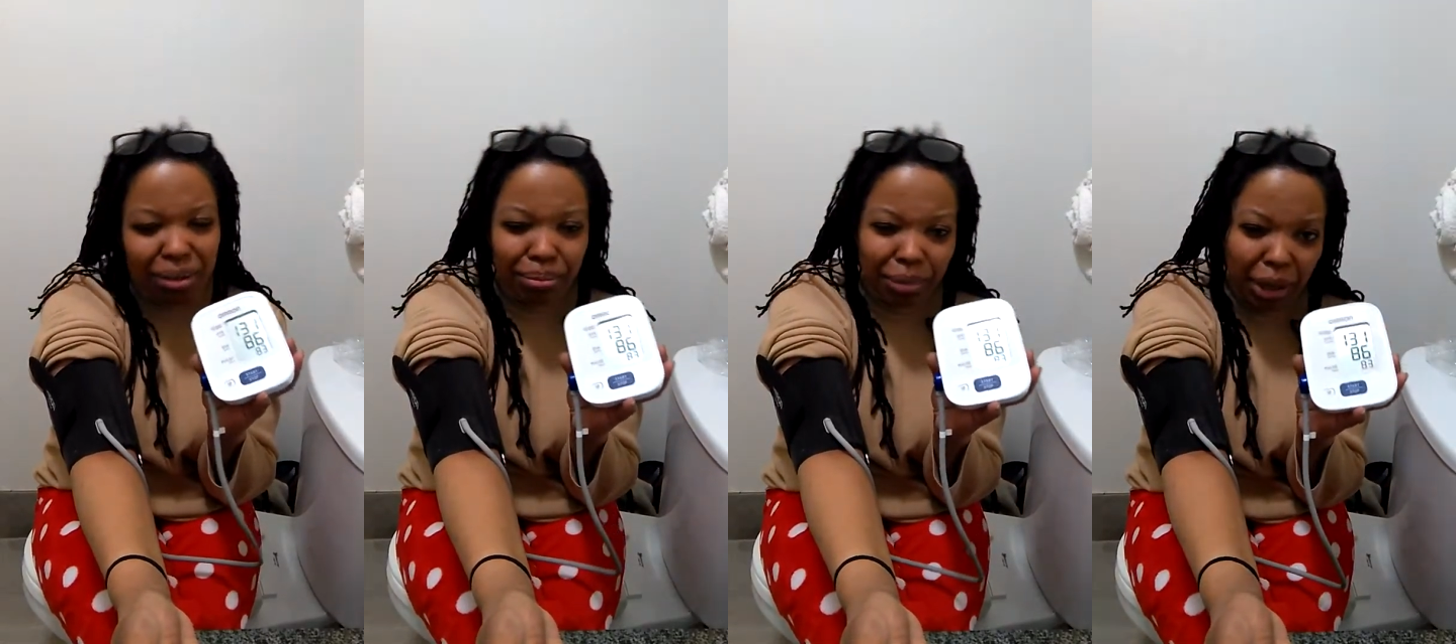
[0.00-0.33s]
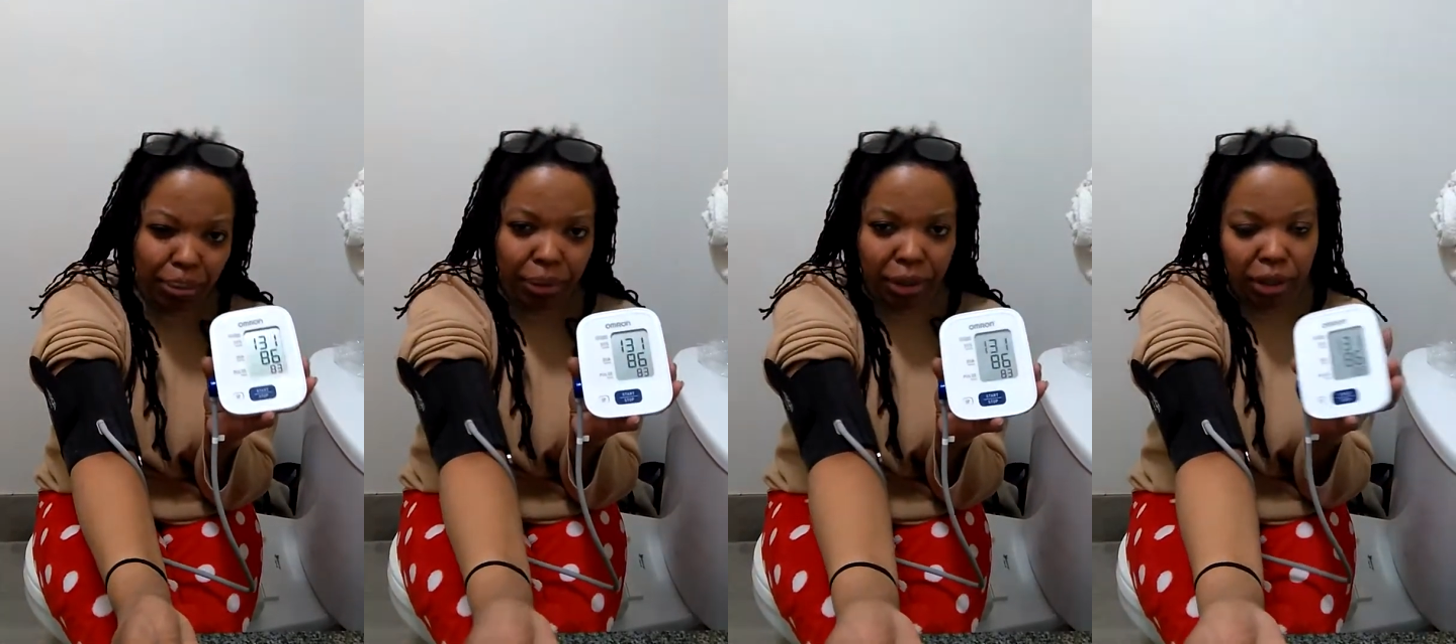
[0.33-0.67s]

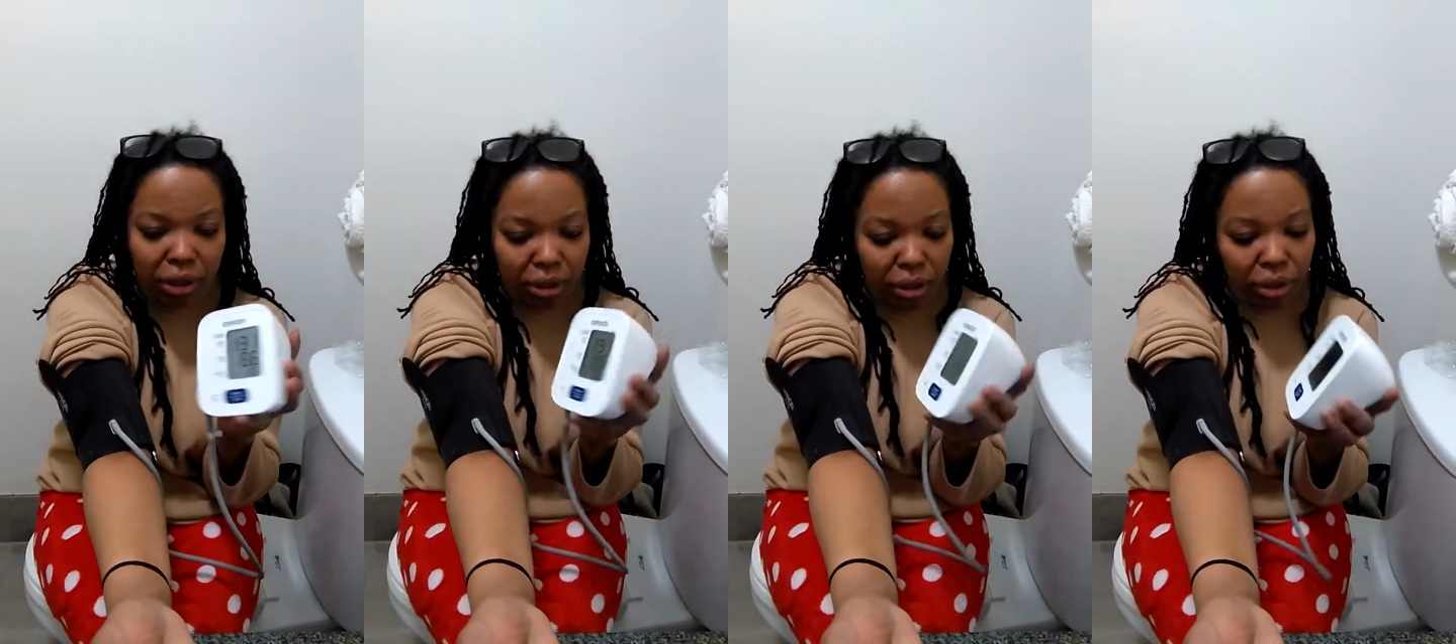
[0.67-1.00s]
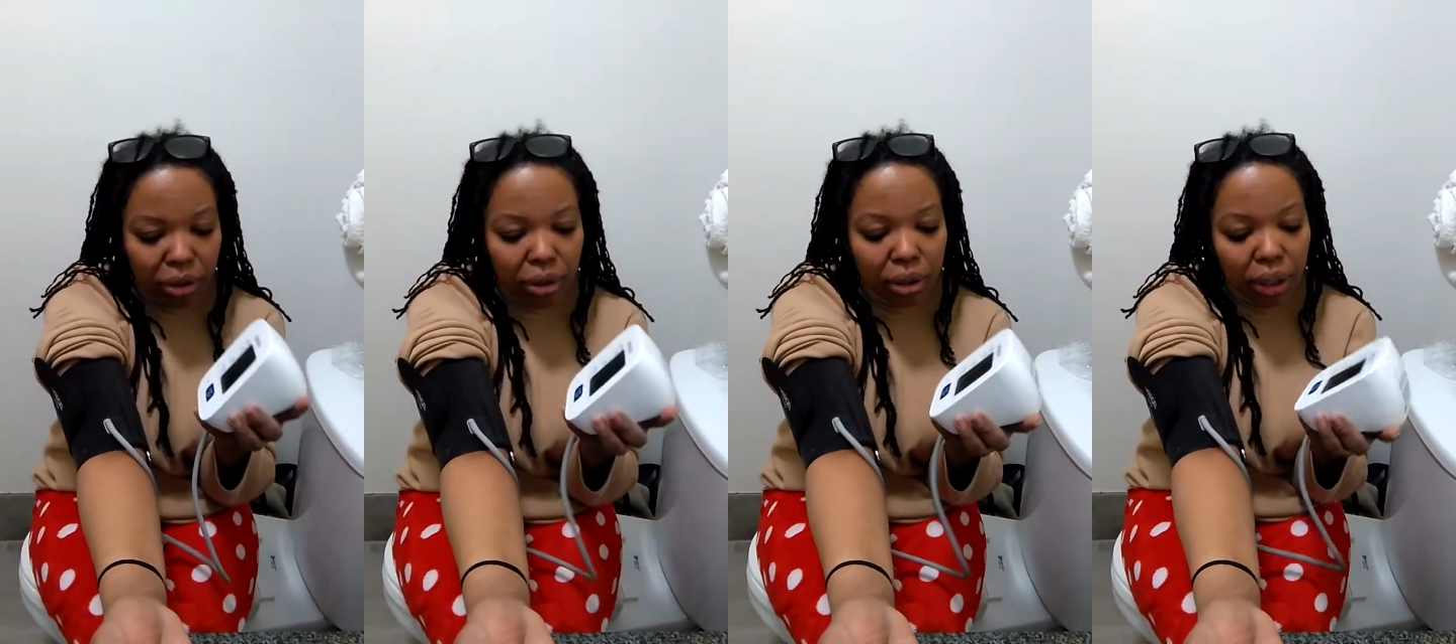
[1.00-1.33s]
might be
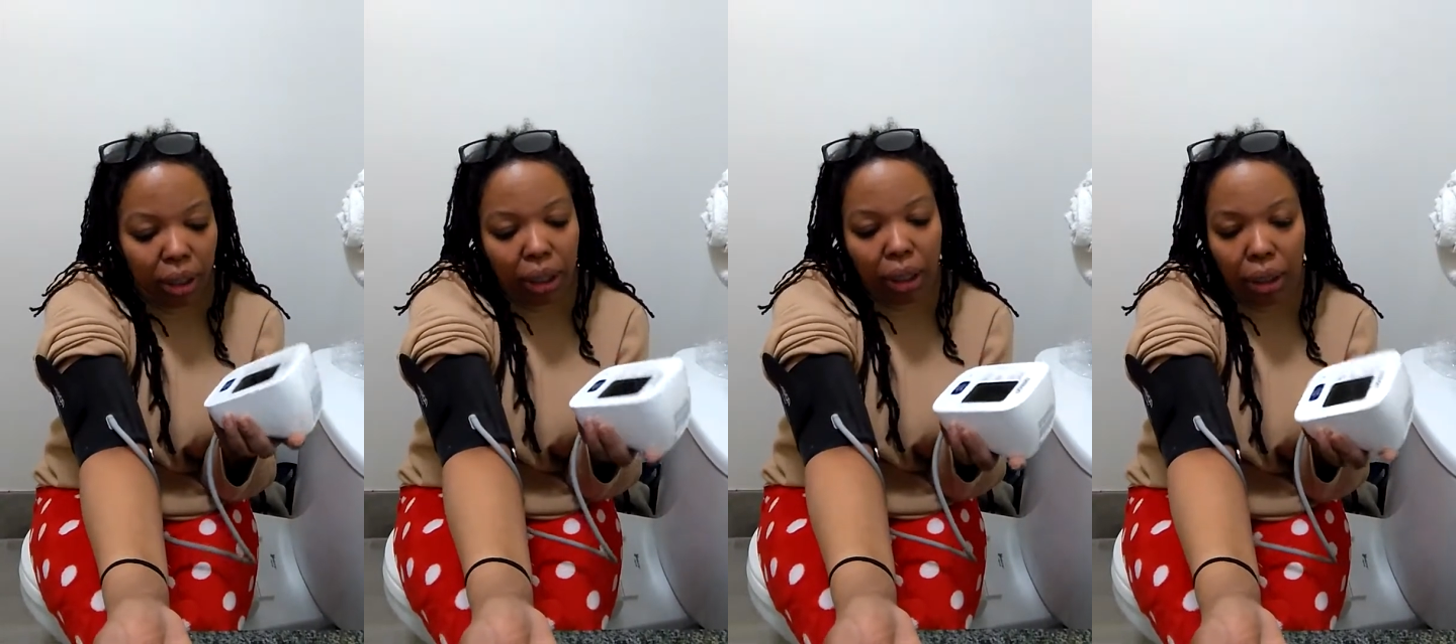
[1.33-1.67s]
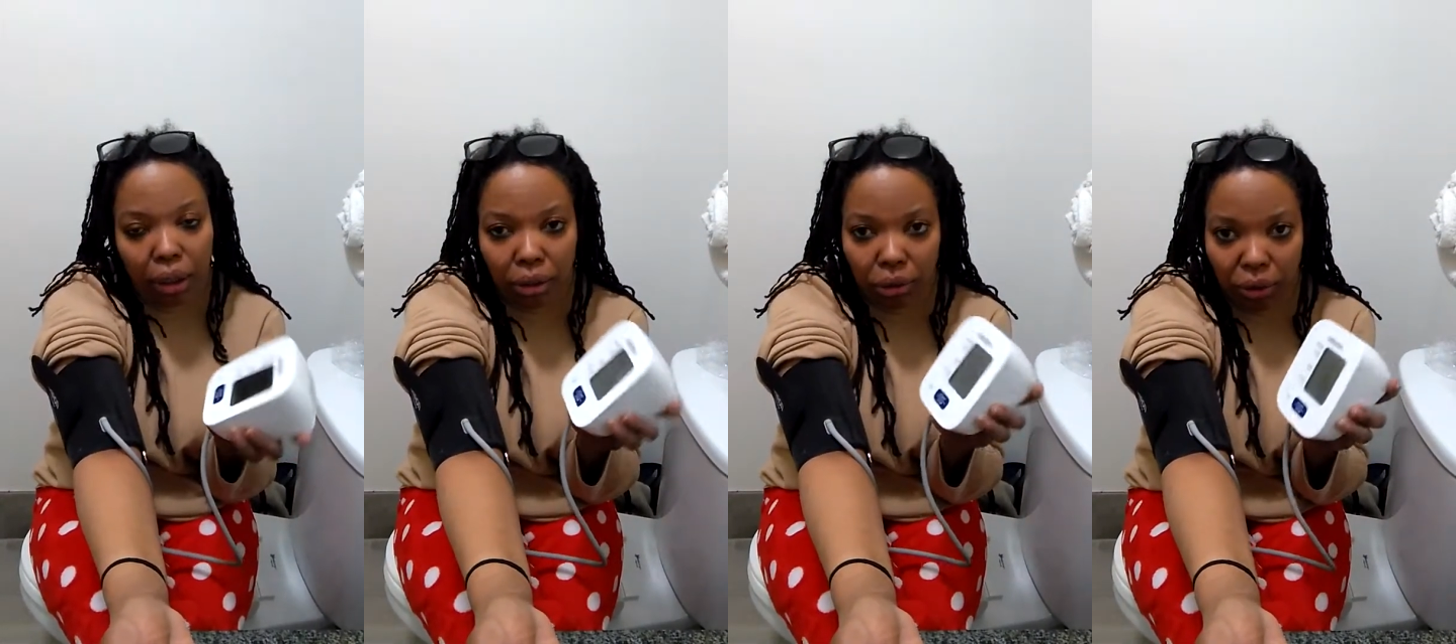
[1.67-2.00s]
considered
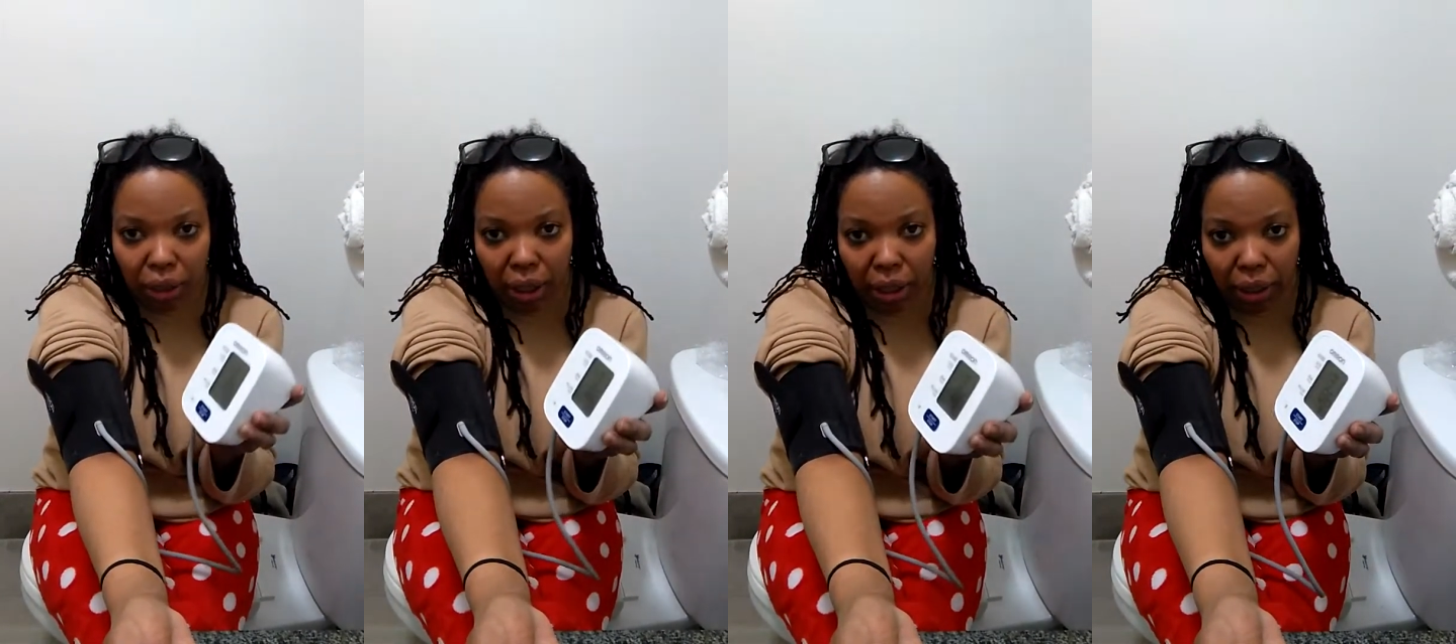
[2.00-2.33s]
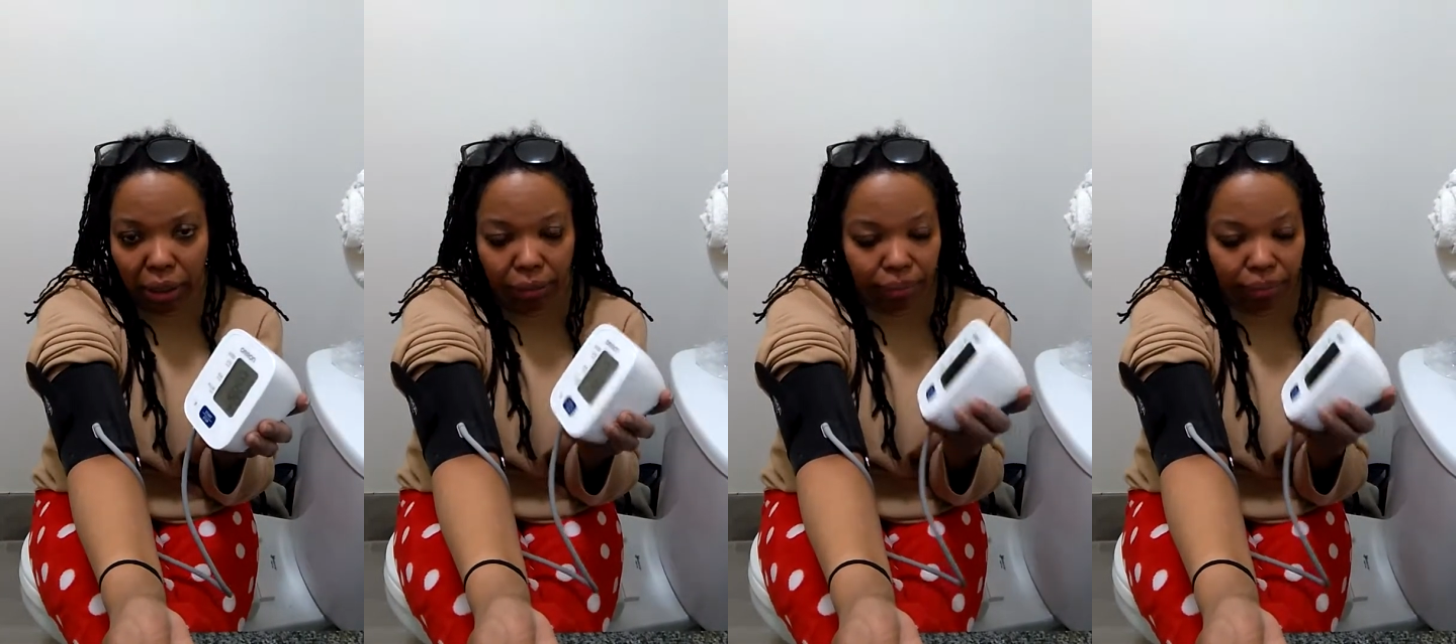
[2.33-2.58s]
a little high,